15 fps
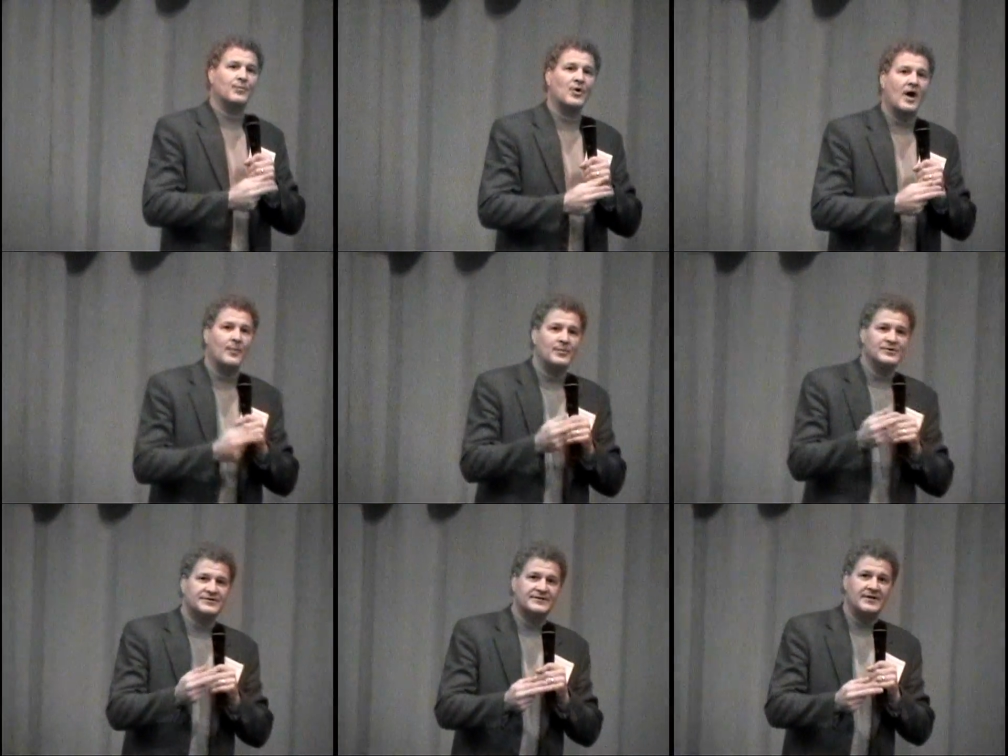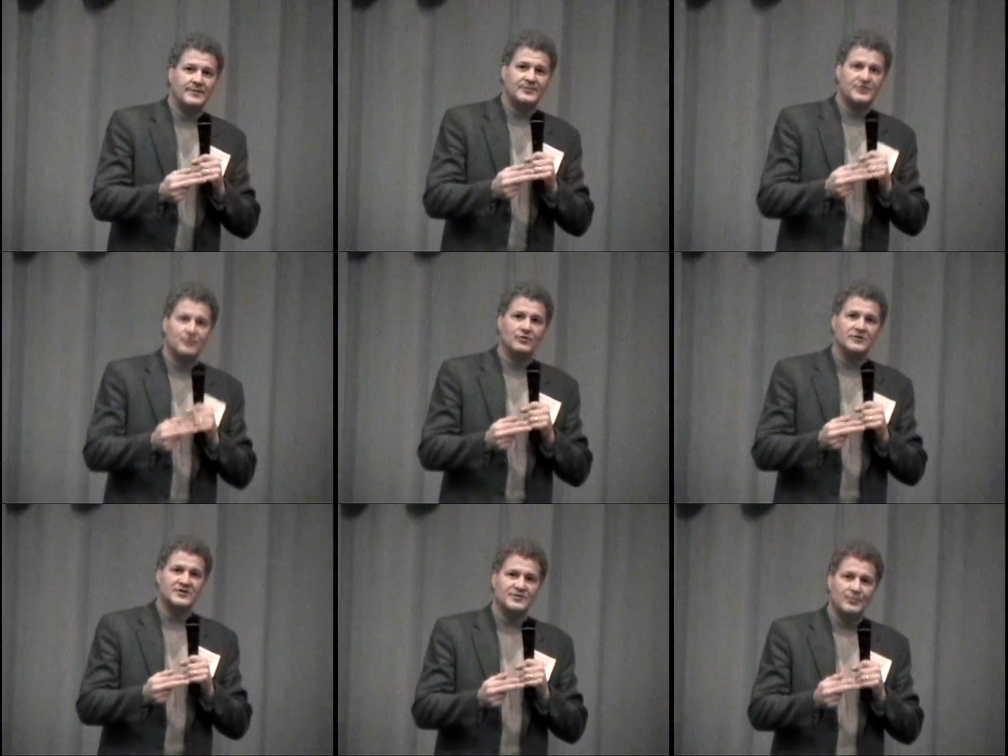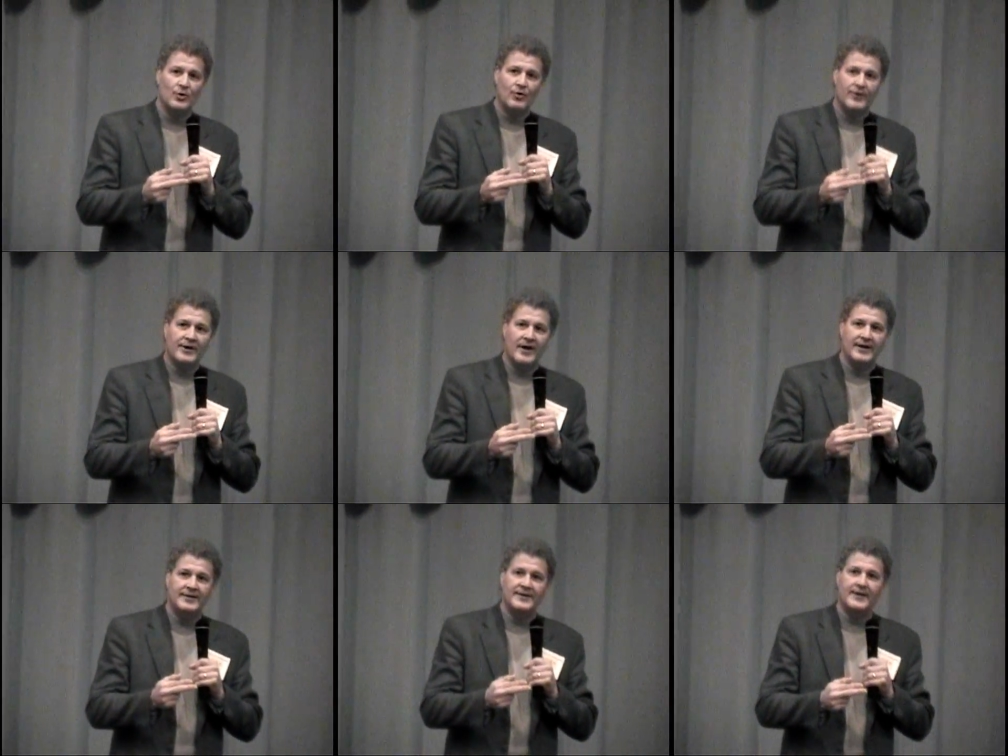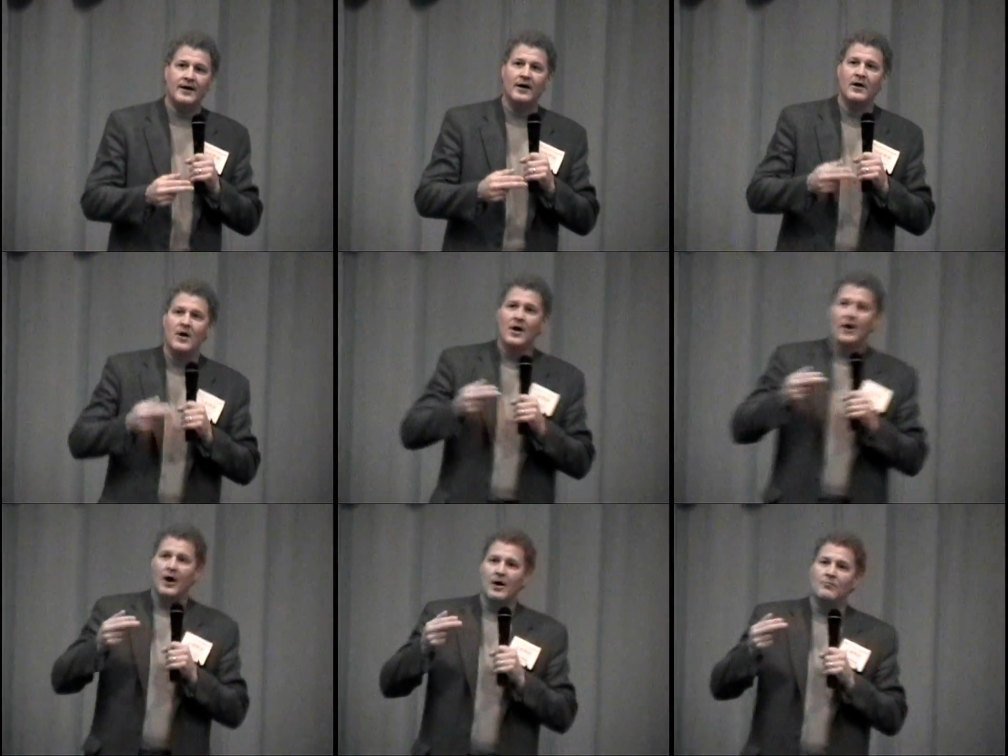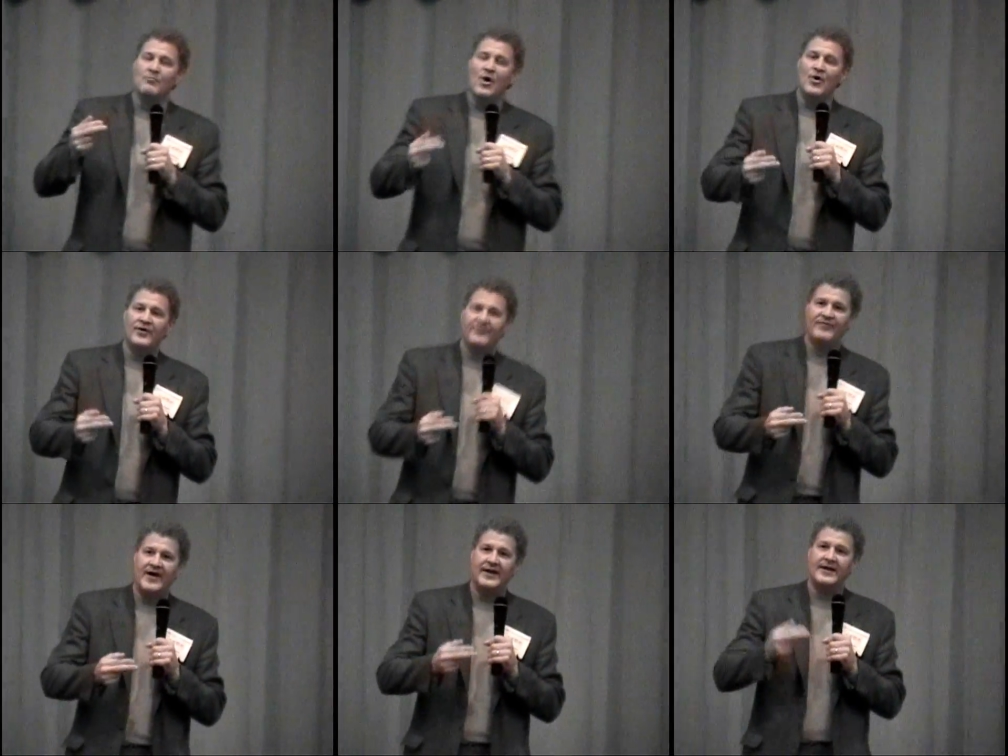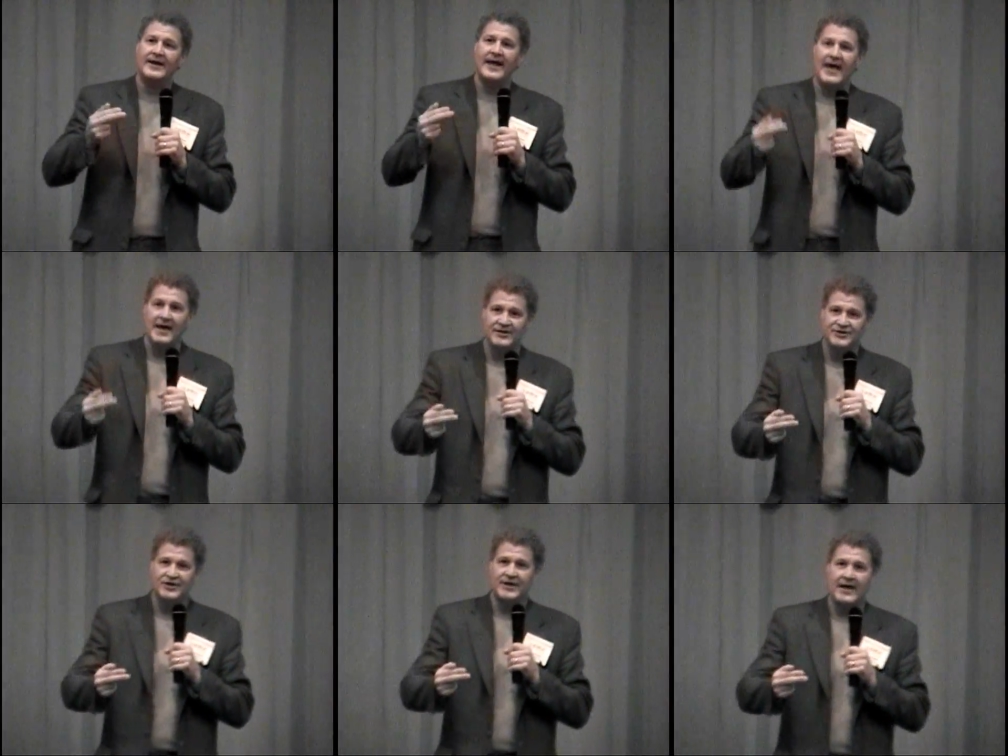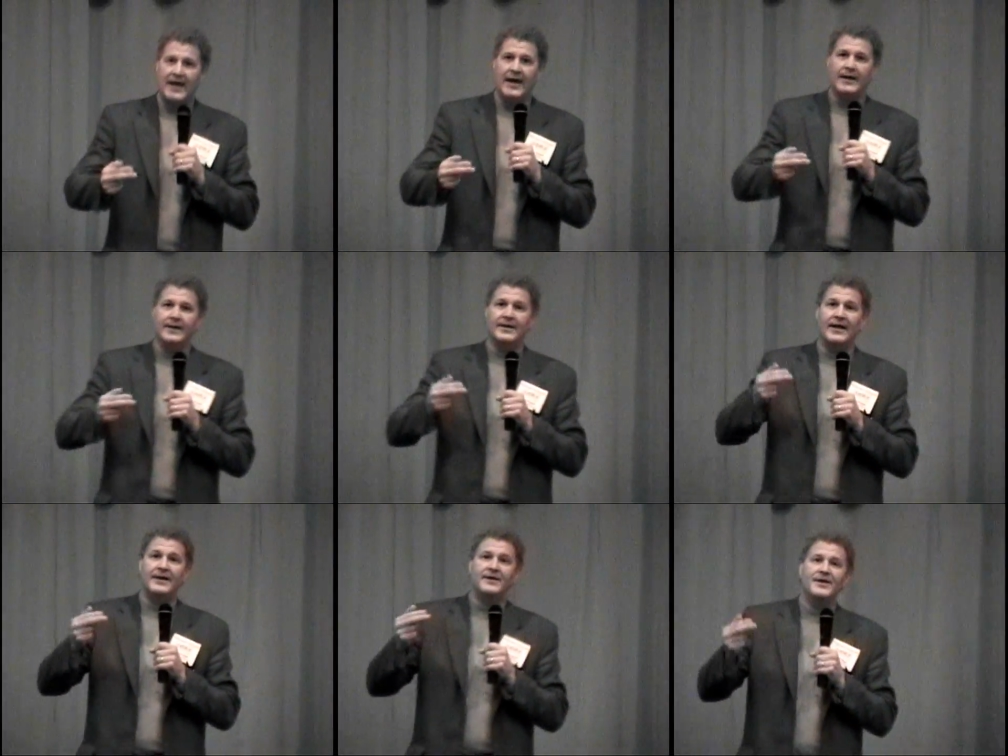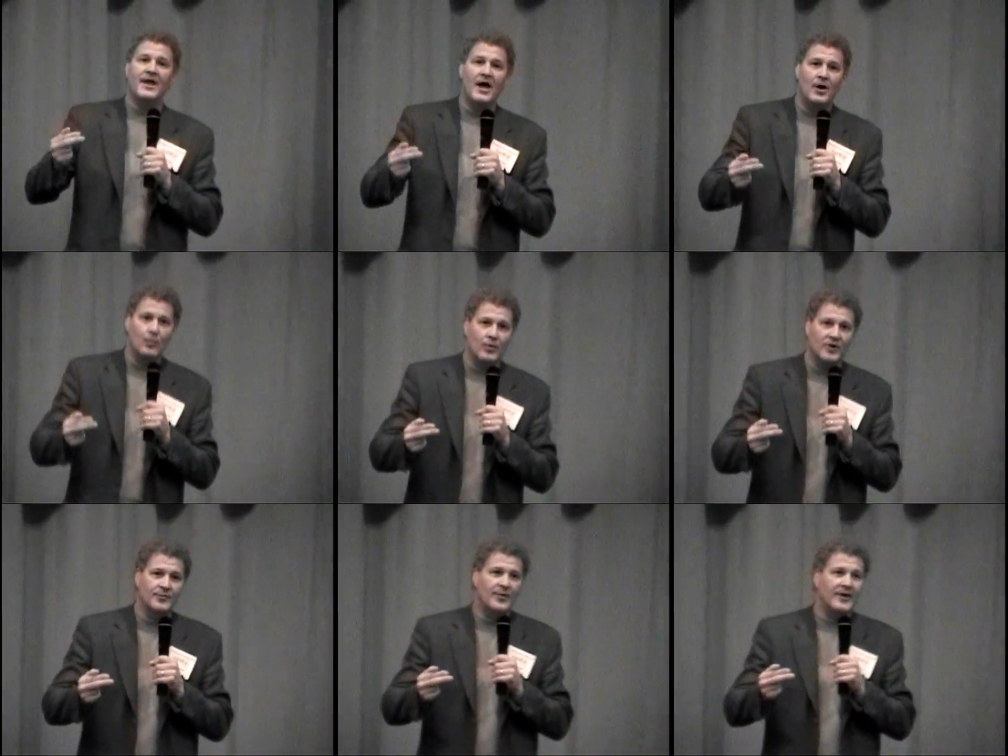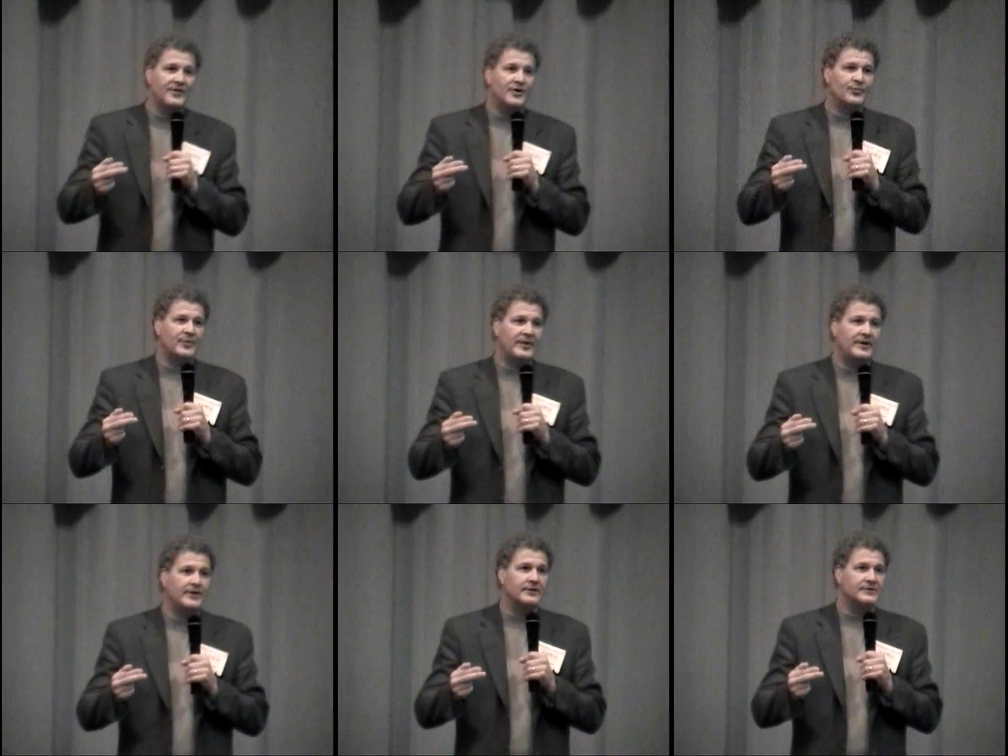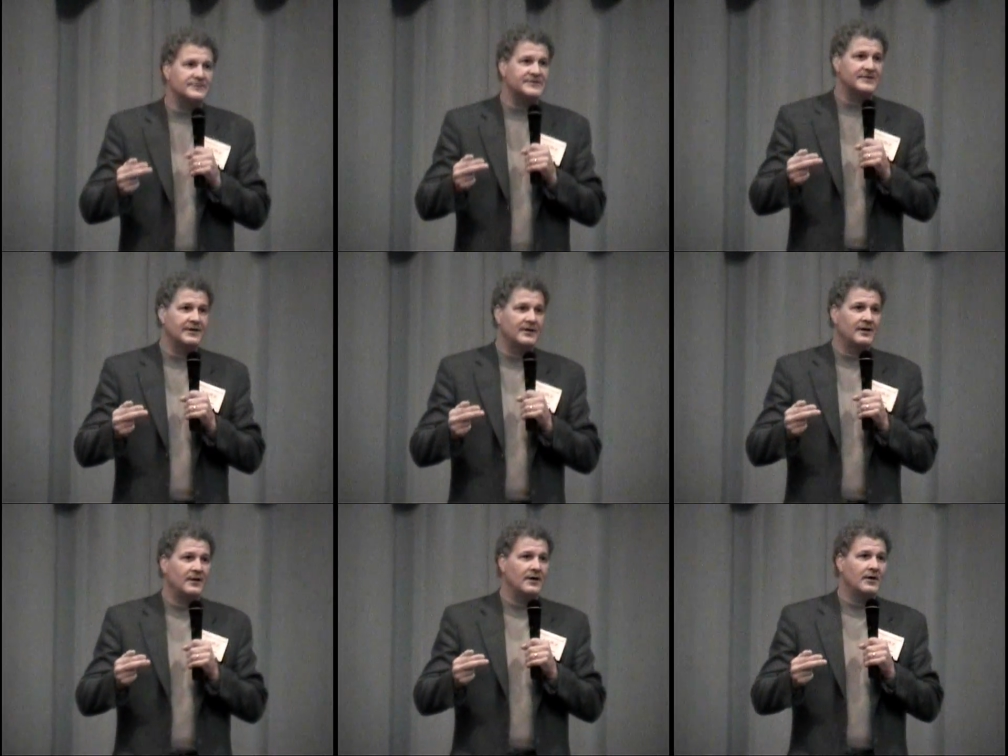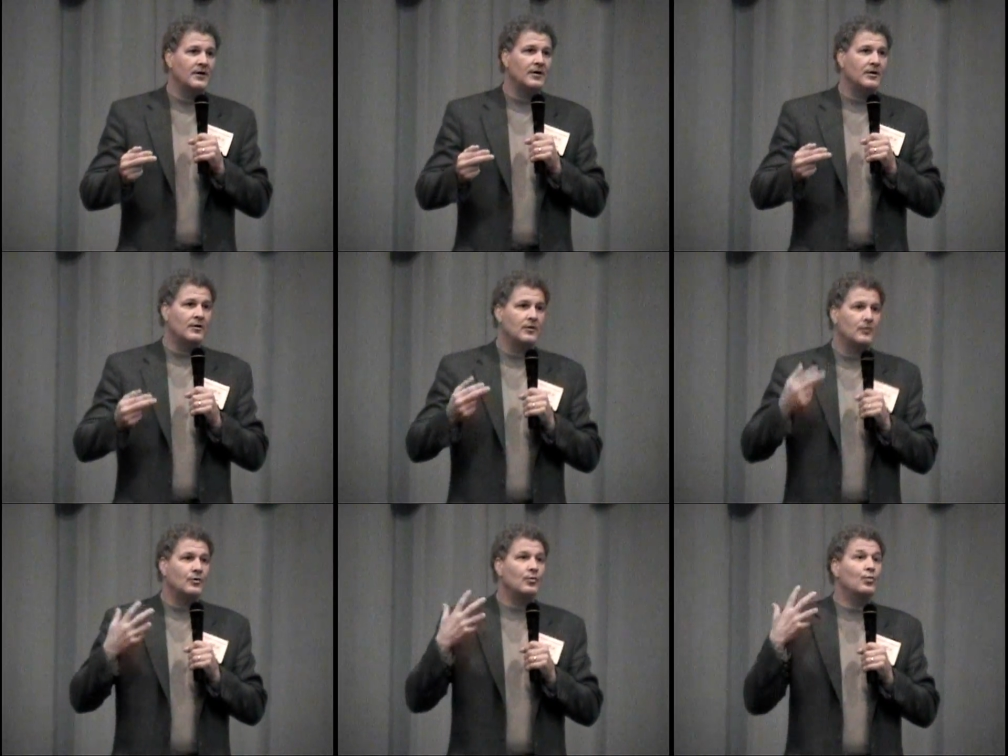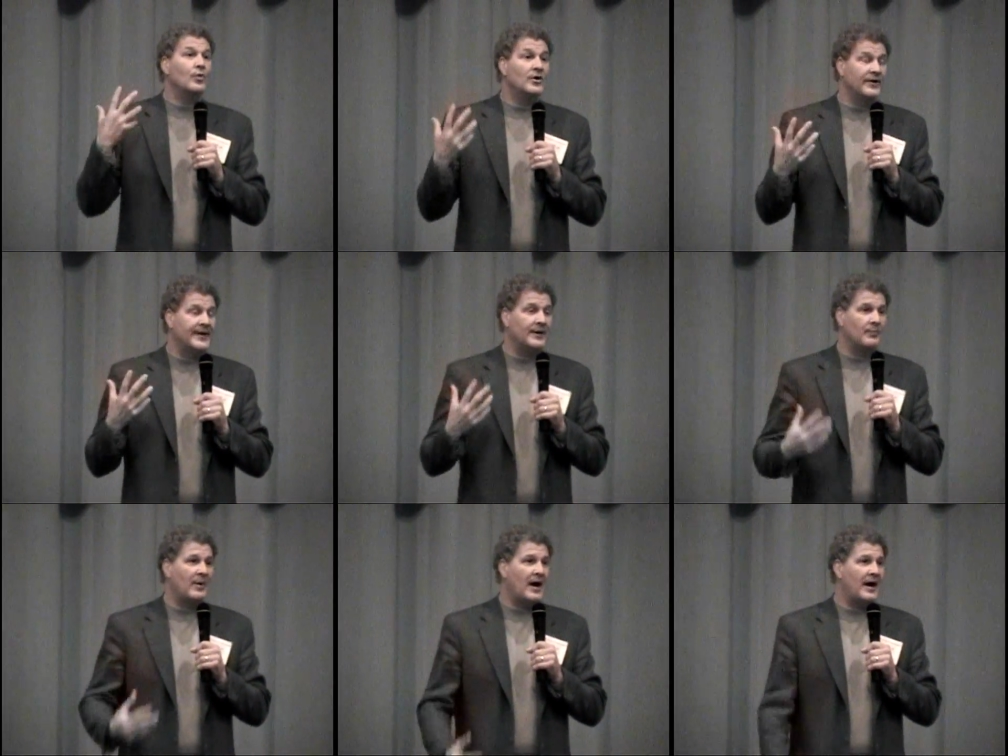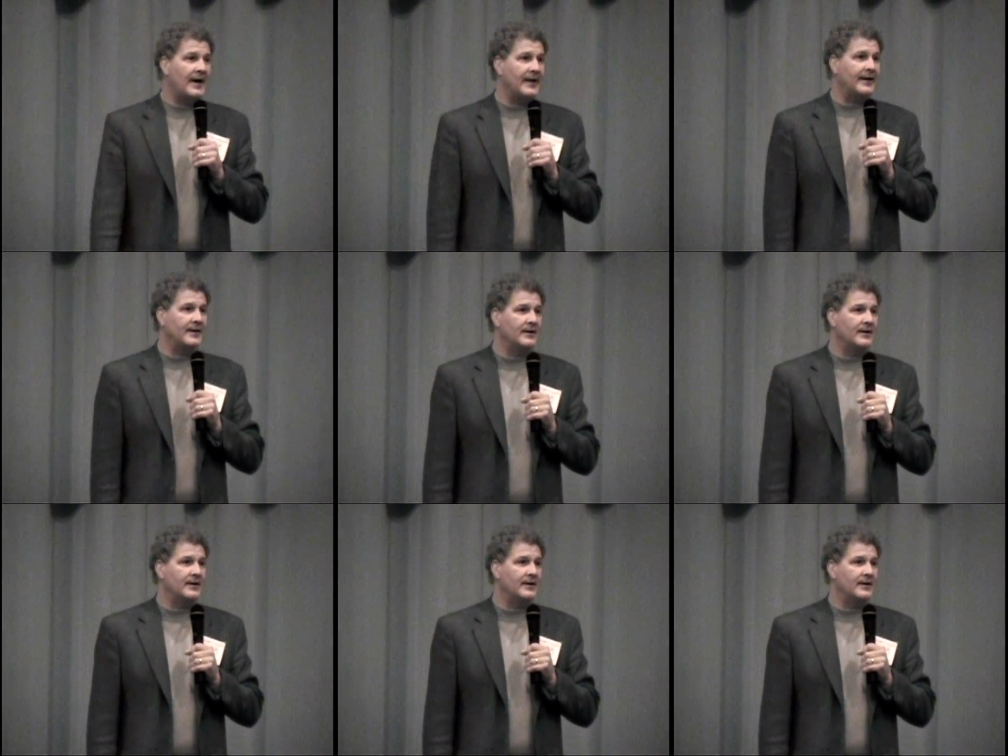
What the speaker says: the proper steps to explore an idea, are motivated, educated, and networked by their peers, we'll get by.